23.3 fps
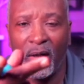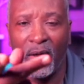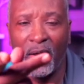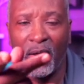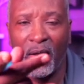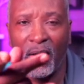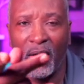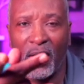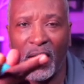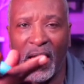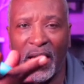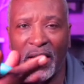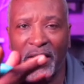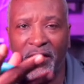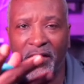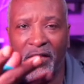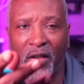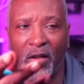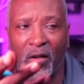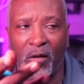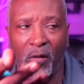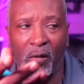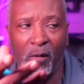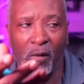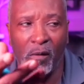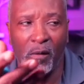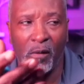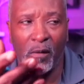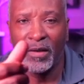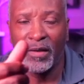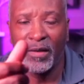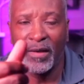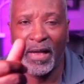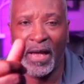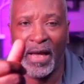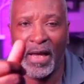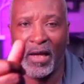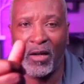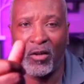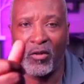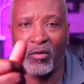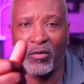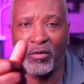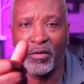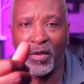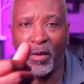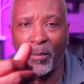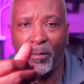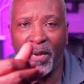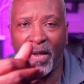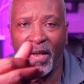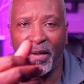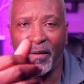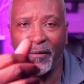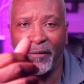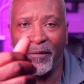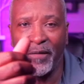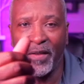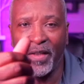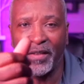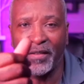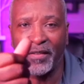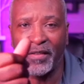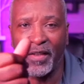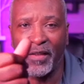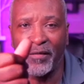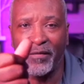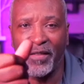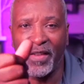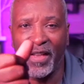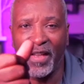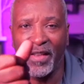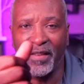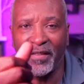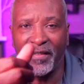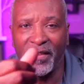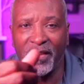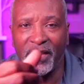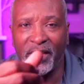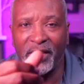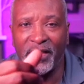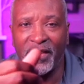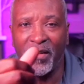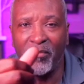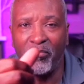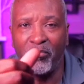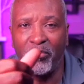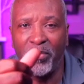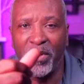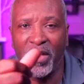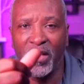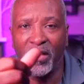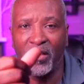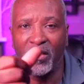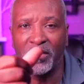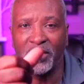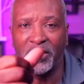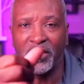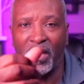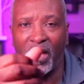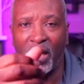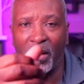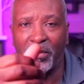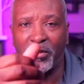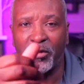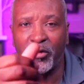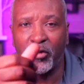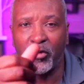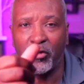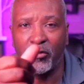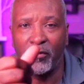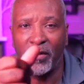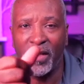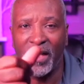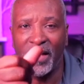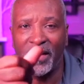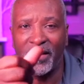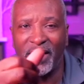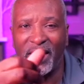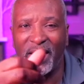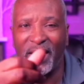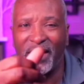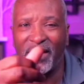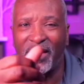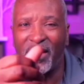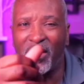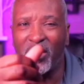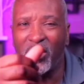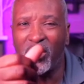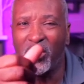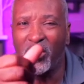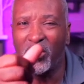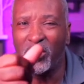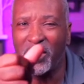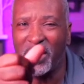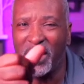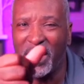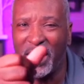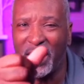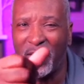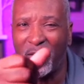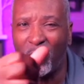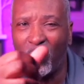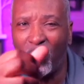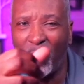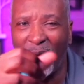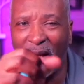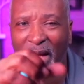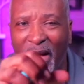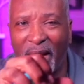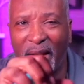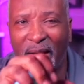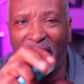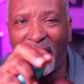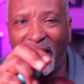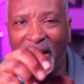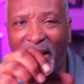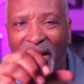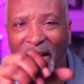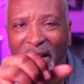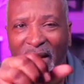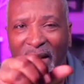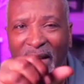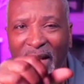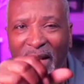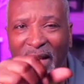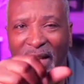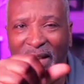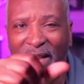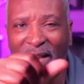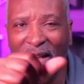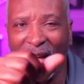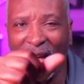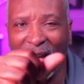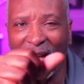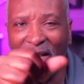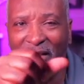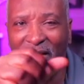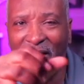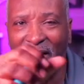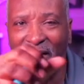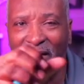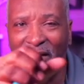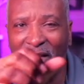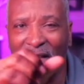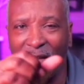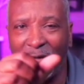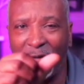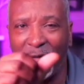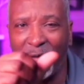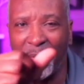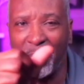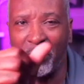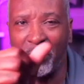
like so. Now the benefits of this is it builds up strength in a unique way, engaging different